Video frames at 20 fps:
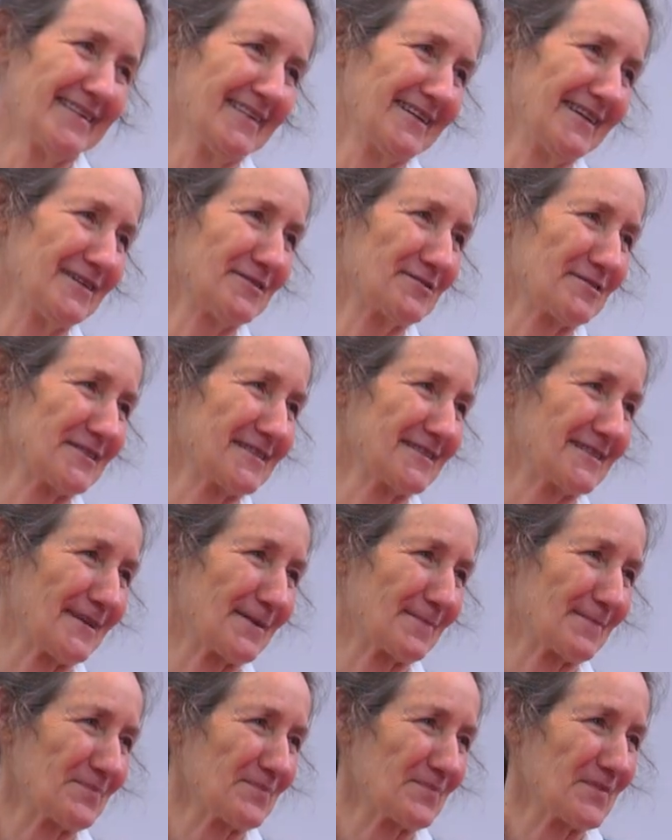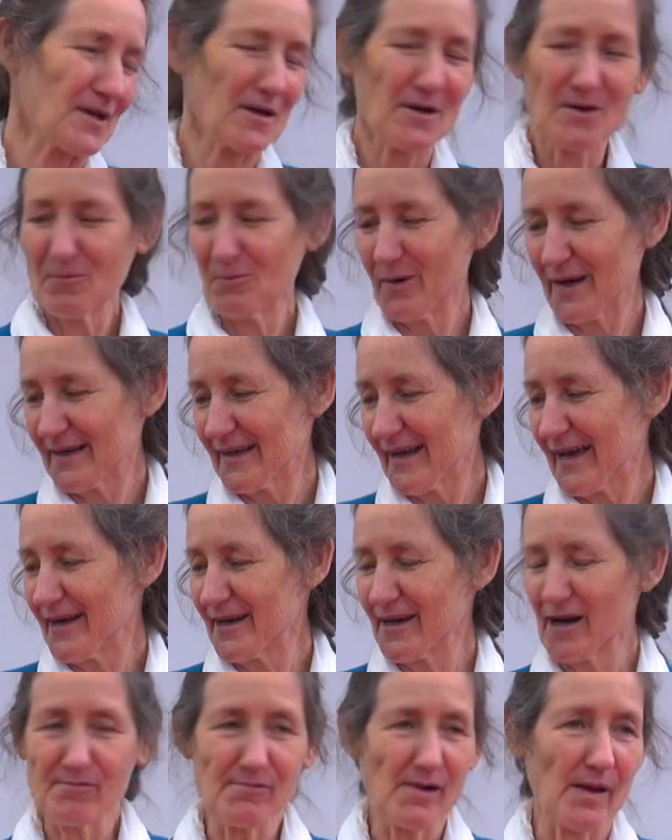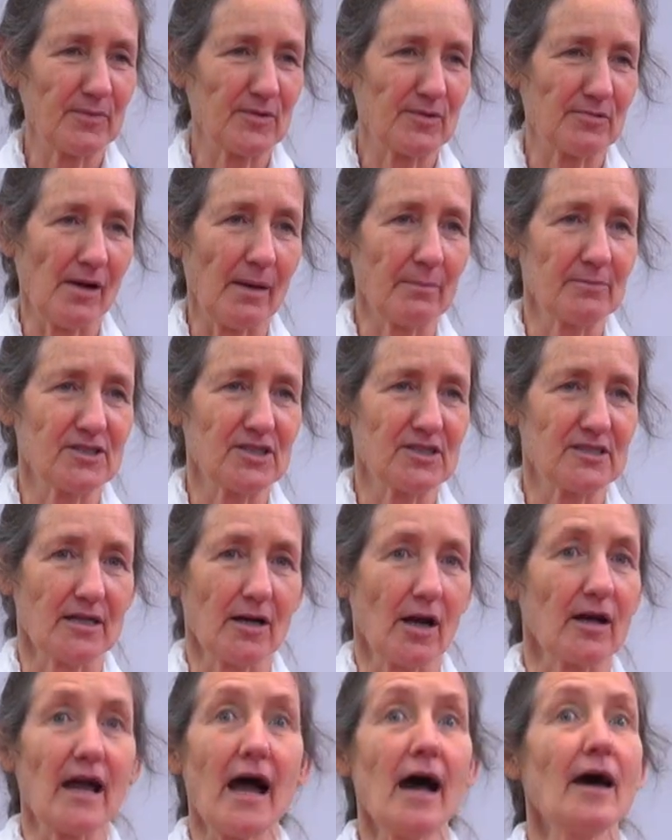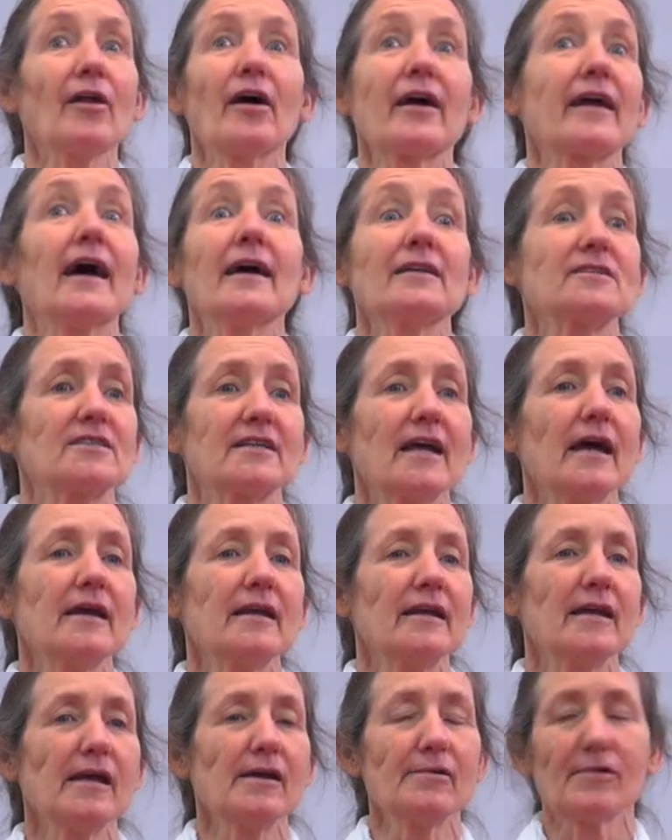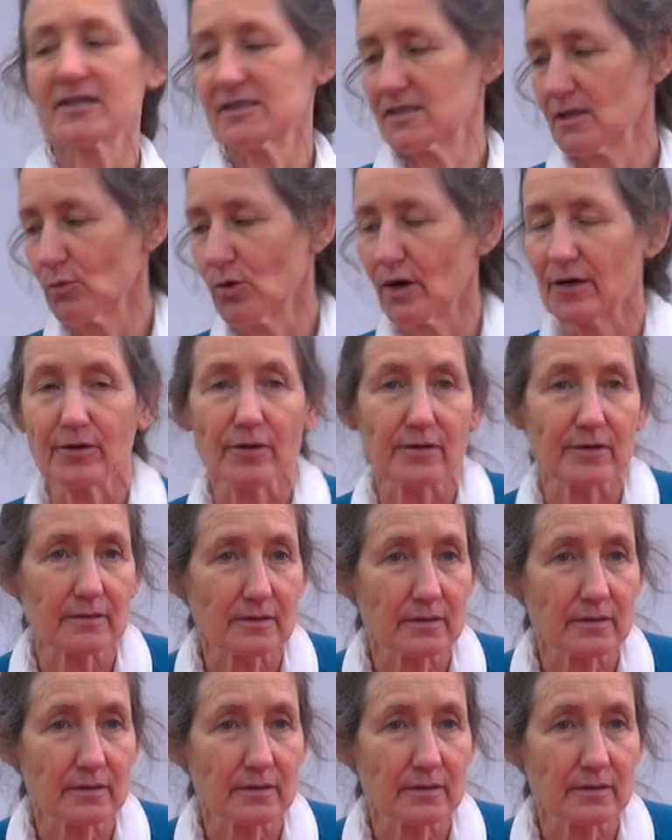Interesting. One lady, I wrapped her up and she said, I can't stay in here. I said, why not?